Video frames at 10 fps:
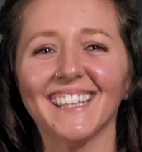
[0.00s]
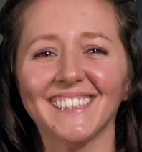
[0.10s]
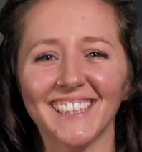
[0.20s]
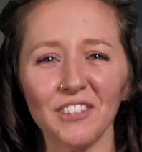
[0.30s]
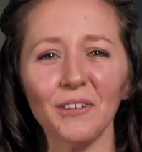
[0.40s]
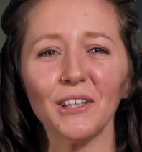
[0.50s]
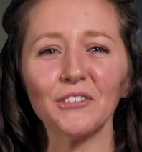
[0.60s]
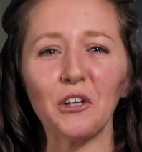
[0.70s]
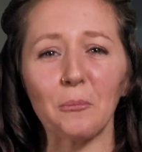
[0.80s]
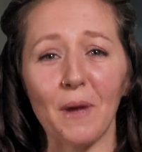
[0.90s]
DIN rails
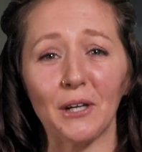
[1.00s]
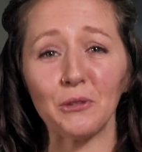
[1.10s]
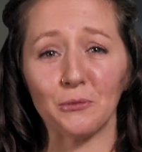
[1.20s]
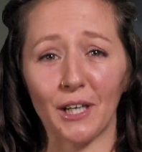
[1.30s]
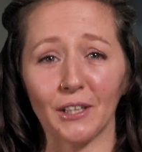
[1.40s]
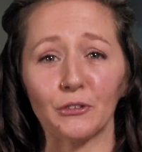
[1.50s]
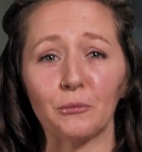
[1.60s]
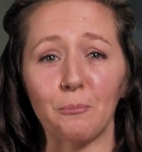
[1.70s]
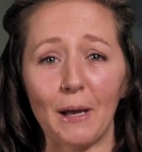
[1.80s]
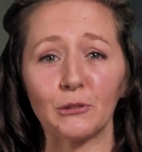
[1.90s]
are metal rails
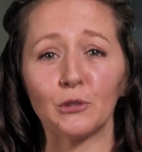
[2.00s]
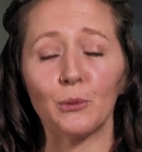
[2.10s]
mounted